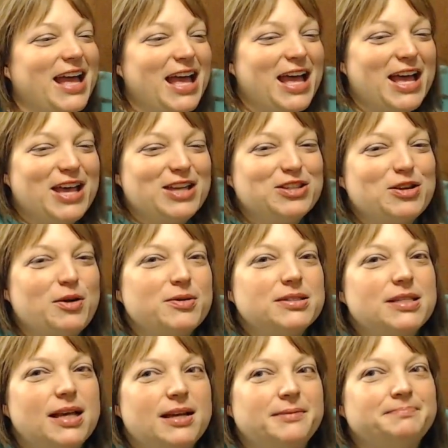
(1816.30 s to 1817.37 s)
so I was
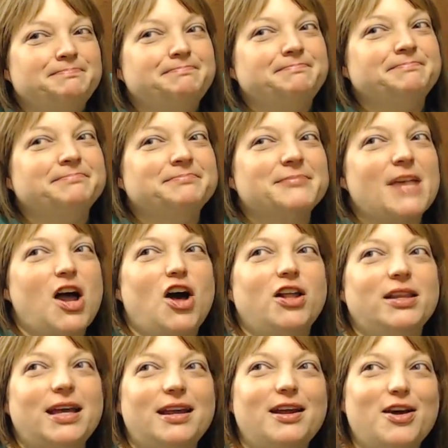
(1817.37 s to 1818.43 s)
like, I'll
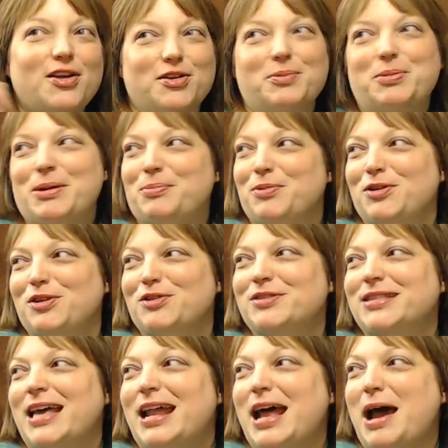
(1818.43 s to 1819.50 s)
let other people use
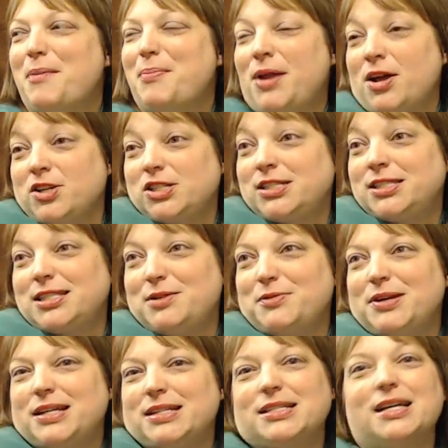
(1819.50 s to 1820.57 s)
that app and I'll just see what
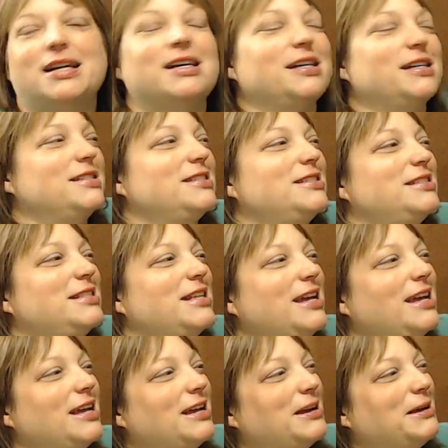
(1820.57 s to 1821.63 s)
it does. Like,
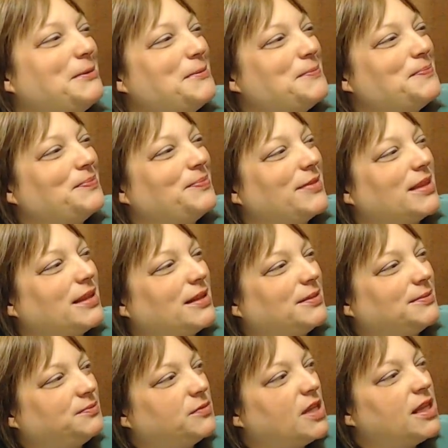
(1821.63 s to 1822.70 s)

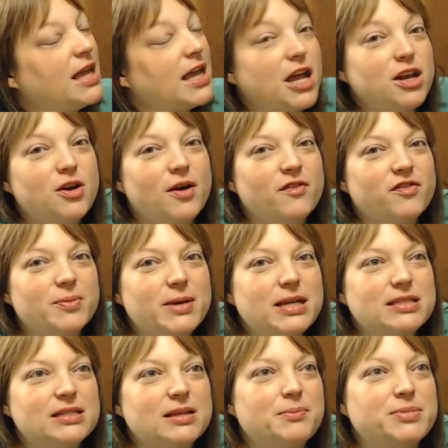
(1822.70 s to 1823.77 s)
Like, I know everybody's
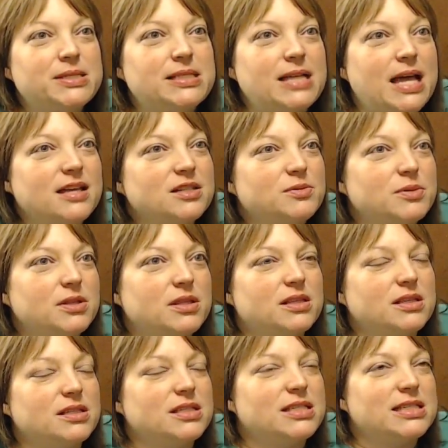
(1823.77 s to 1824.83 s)
obsessed with the
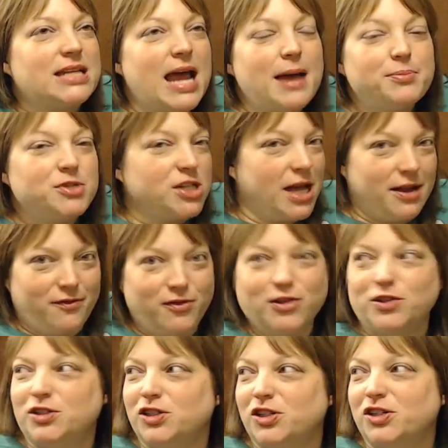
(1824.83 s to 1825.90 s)
Snapchat
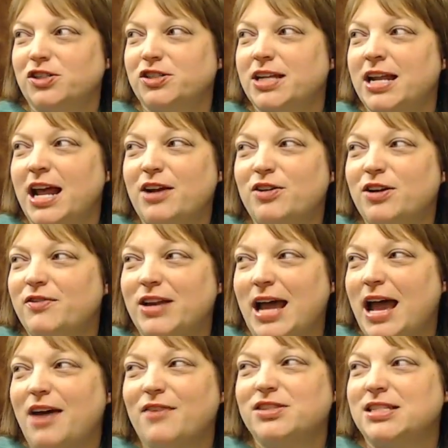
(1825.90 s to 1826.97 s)
filters, and I don't even
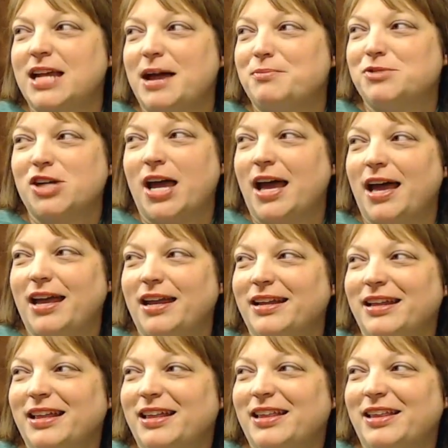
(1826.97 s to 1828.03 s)
have Snapchat. I
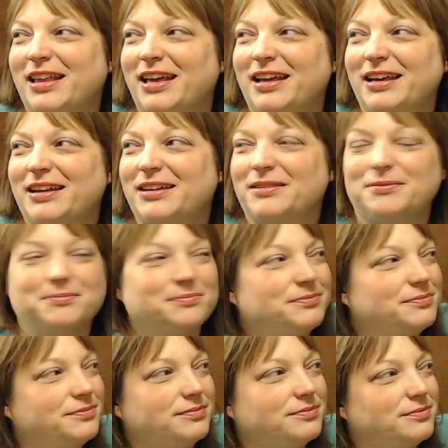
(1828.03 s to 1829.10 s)
don't even have Snapchat, no.
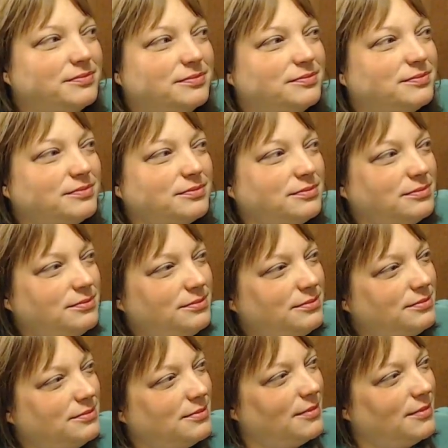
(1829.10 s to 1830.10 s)
Geeky